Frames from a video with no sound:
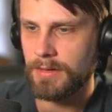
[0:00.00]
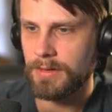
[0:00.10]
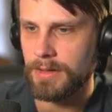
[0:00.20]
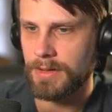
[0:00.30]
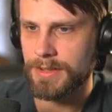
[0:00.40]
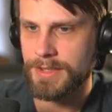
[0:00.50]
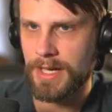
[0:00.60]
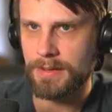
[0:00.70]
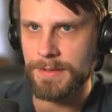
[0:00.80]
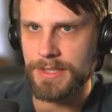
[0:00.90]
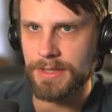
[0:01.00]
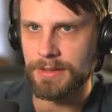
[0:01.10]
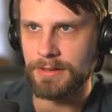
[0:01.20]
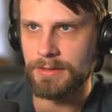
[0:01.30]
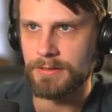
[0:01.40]
An
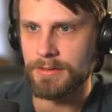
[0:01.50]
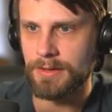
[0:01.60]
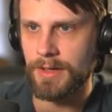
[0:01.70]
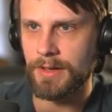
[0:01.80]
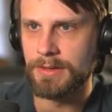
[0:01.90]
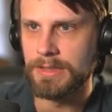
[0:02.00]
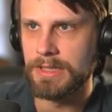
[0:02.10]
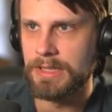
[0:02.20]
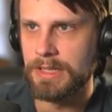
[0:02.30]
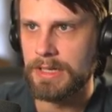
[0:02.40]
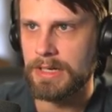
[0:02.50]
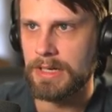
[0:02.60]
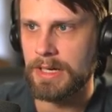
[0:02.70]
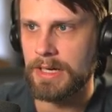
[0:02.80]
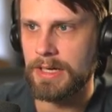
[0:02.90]
automaton. Okay.
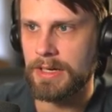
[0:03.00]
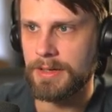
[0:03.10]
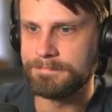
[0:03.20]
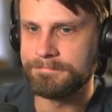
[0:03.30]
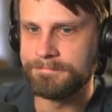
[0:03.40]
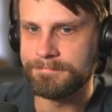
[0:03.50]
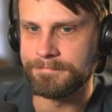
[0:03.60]
Um, hmm.